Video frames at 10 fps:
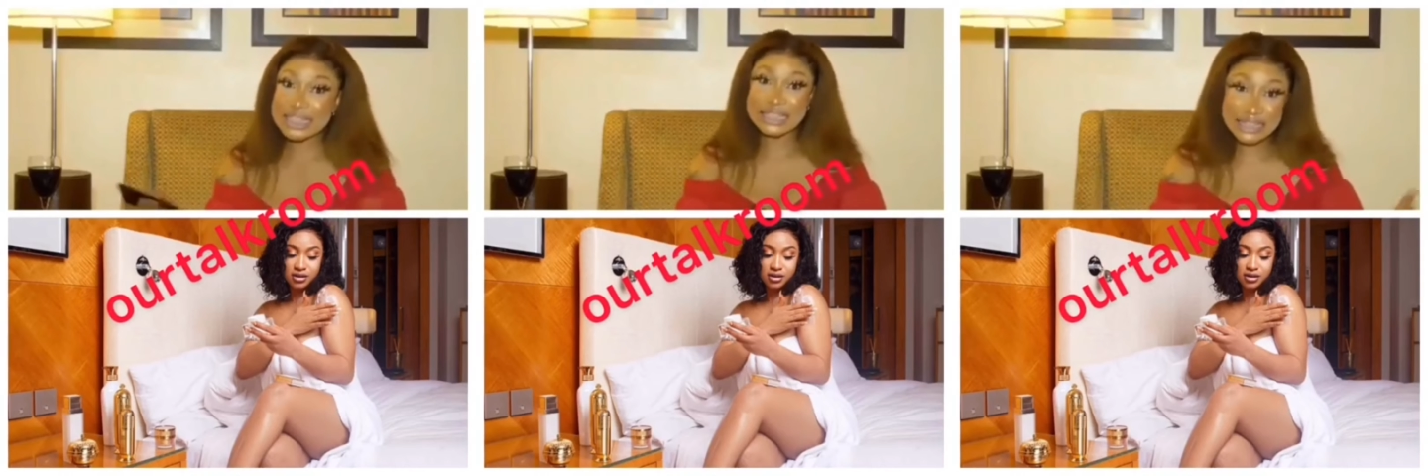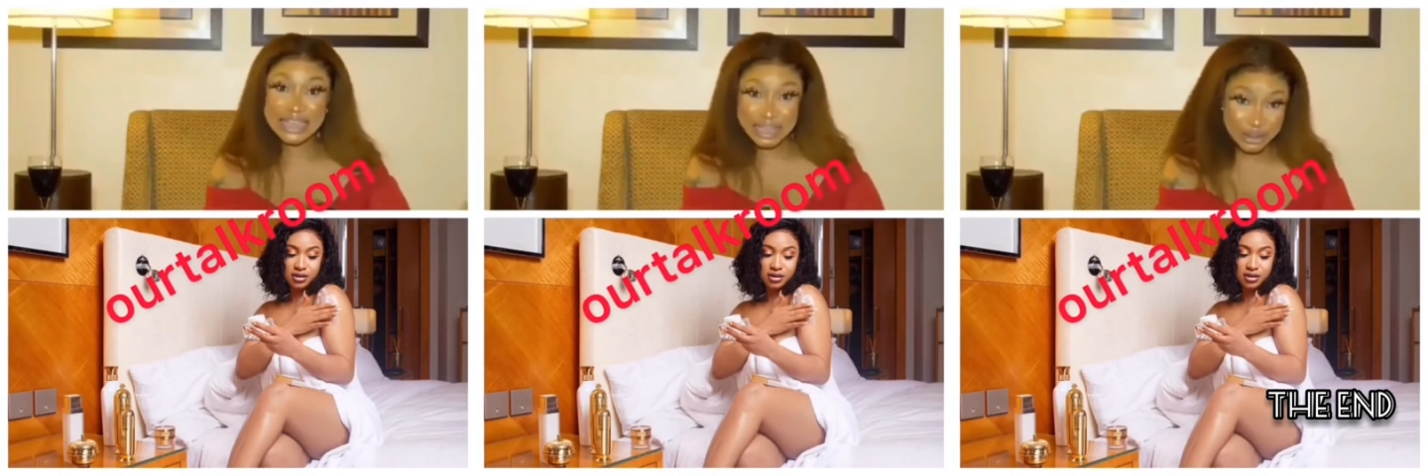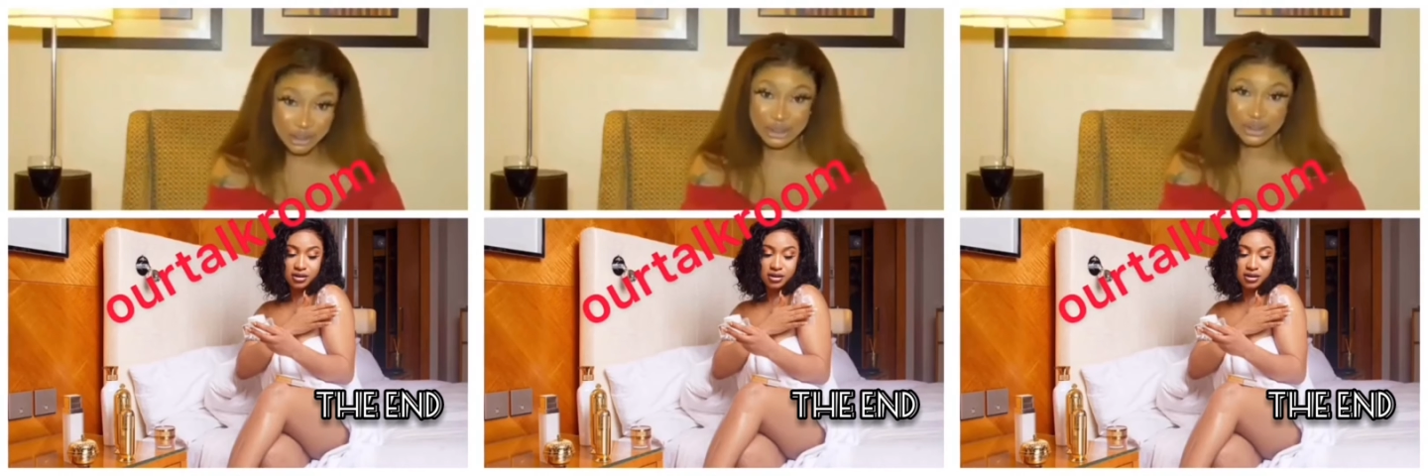in the
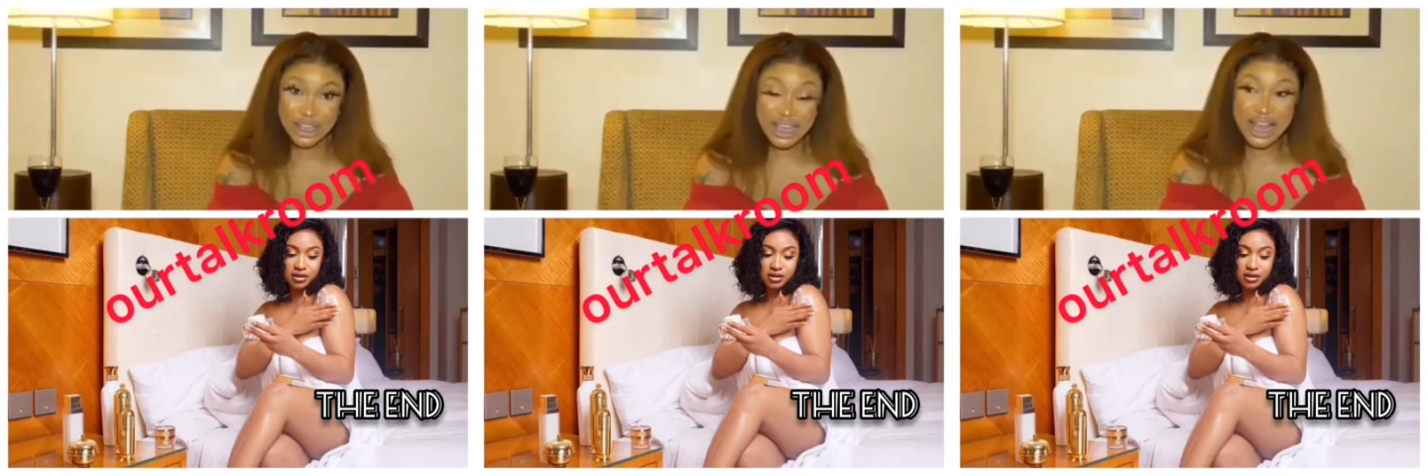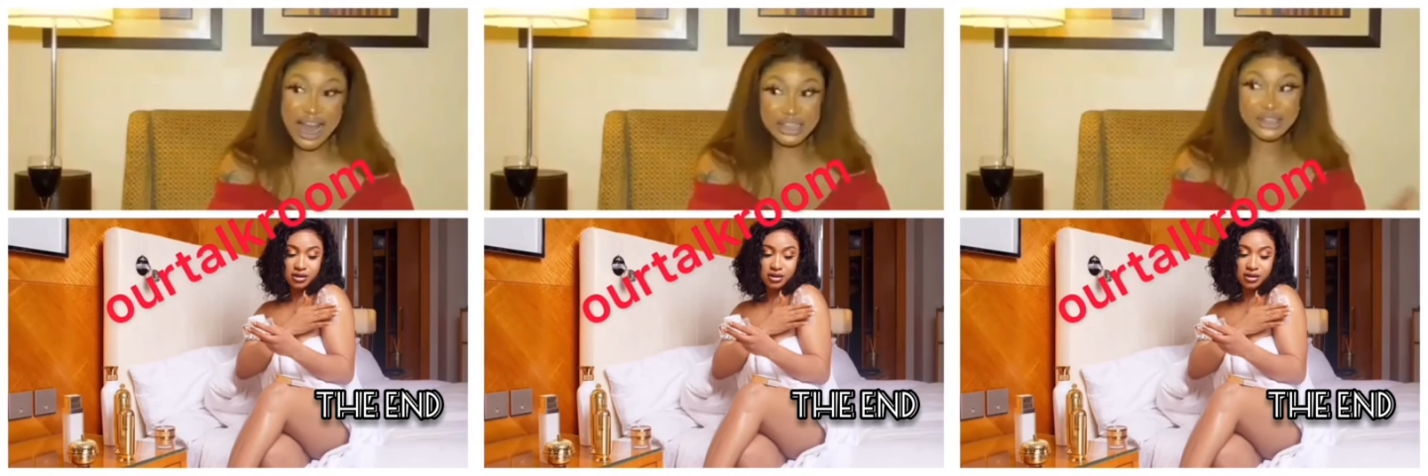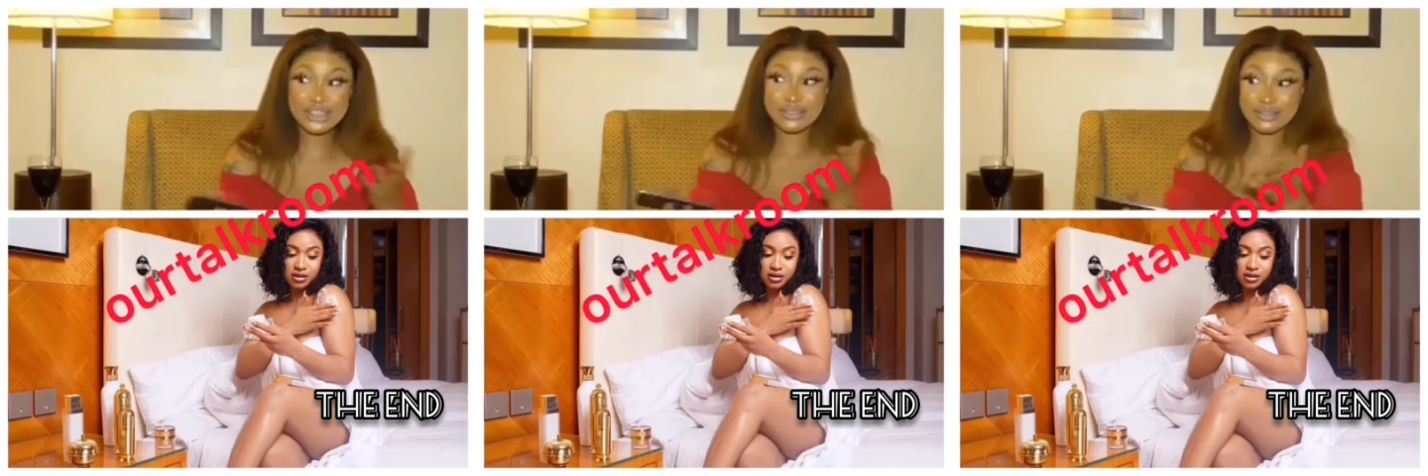industry. I
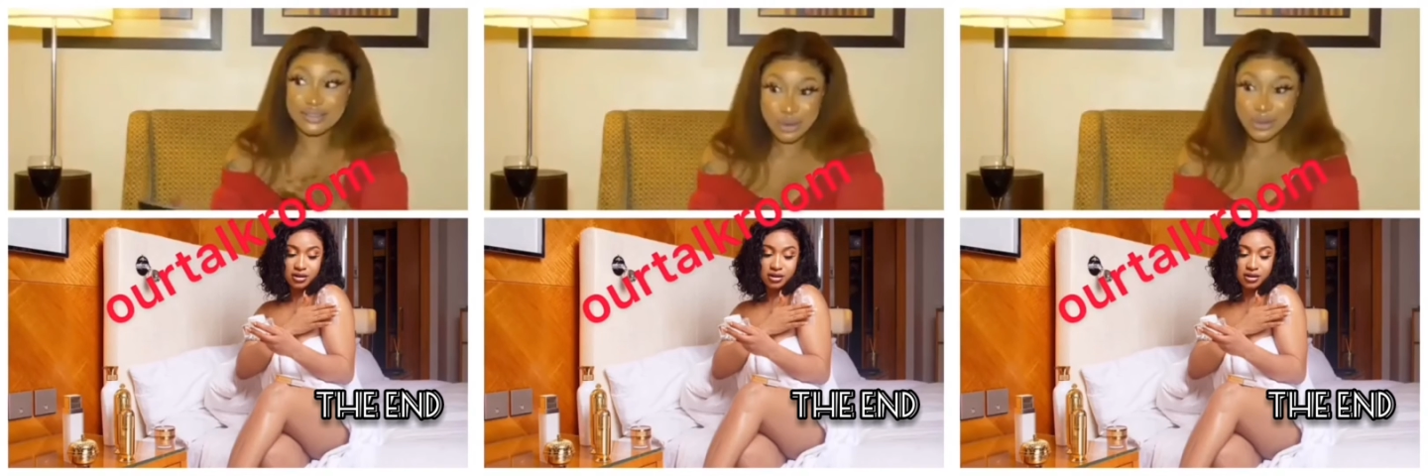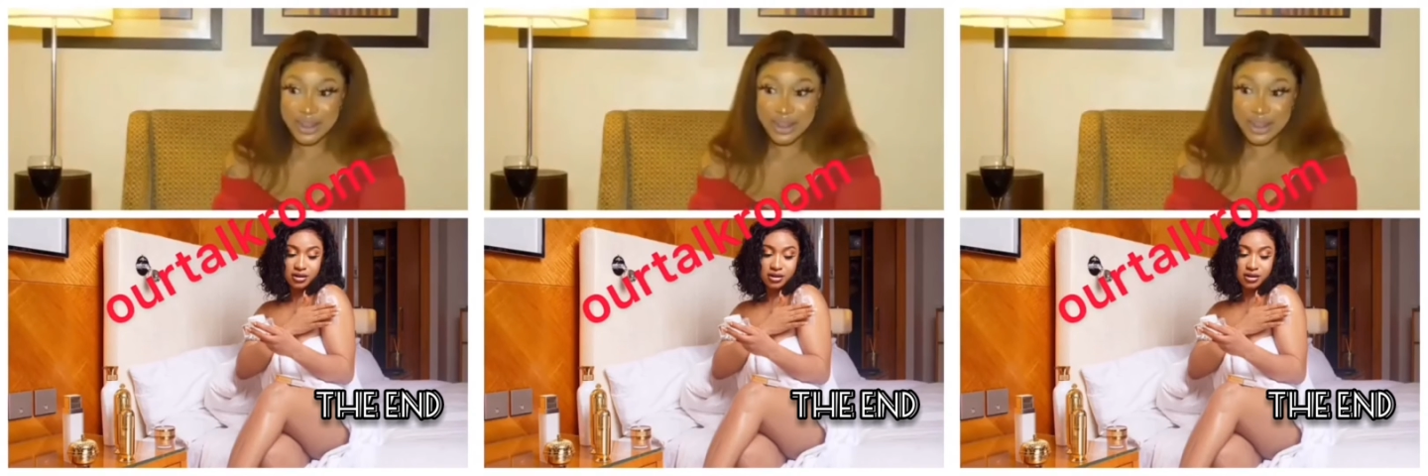just know